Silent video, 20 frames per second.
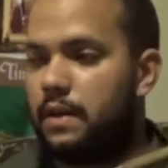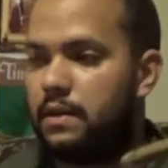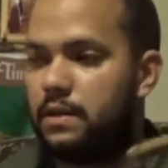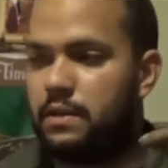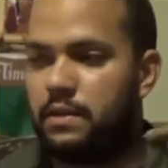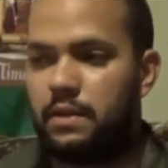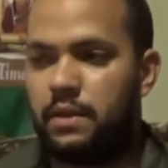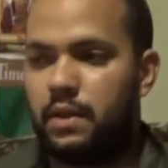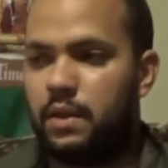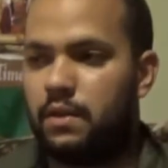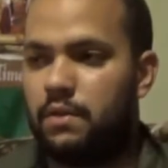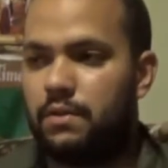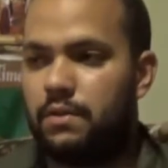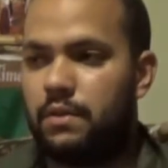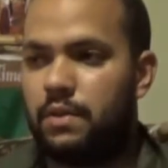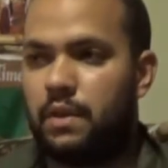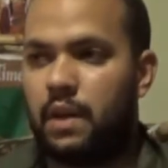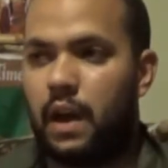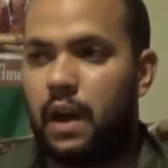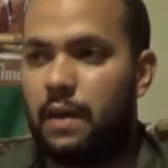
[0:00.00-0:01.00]
And you know,
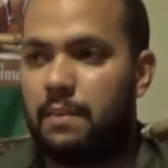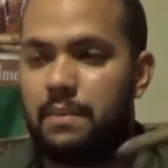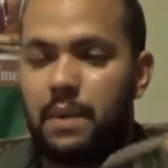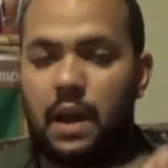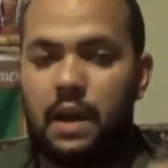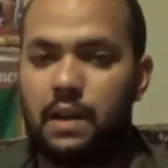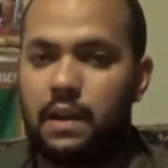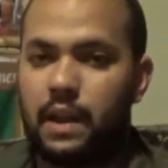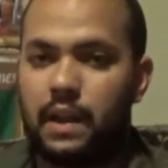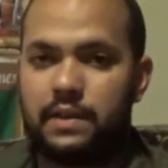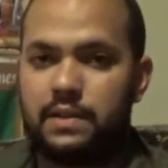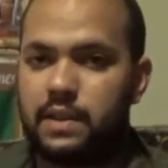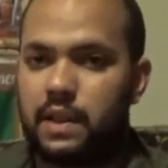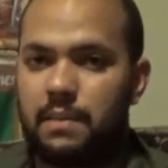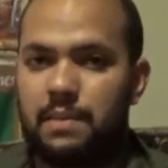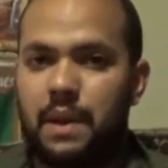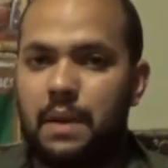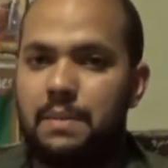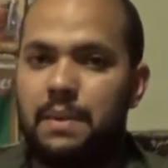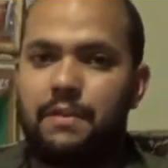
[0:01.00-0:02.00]
I'm not, like I said,
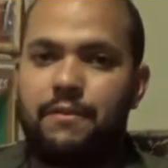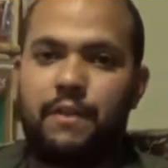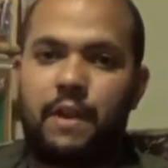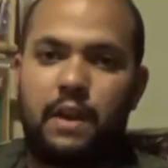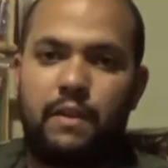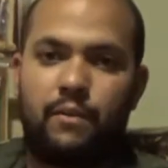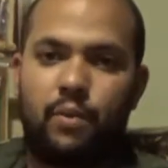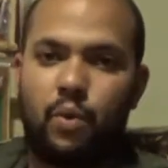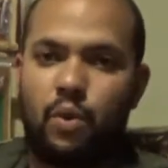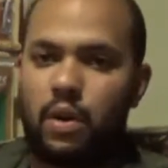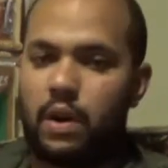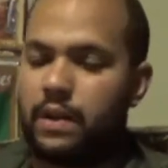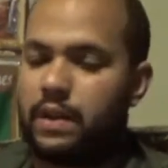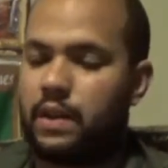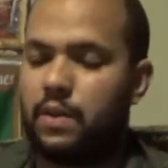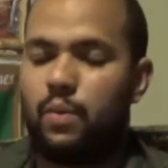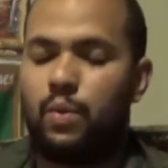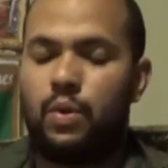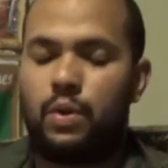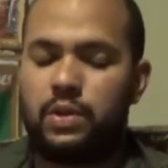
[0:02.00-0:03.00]
I'm not a big fan of war. I
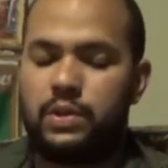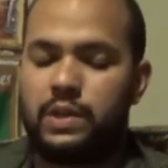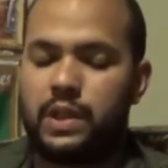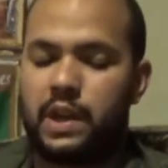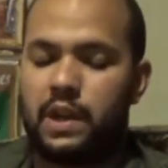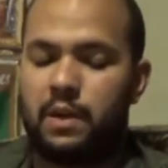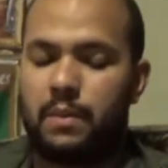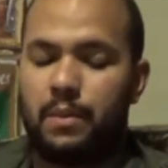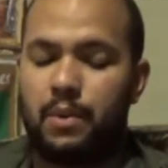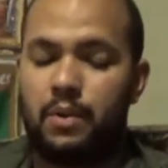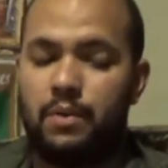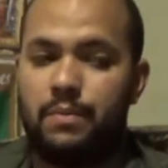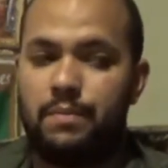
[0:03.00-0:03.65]
think war is terrible.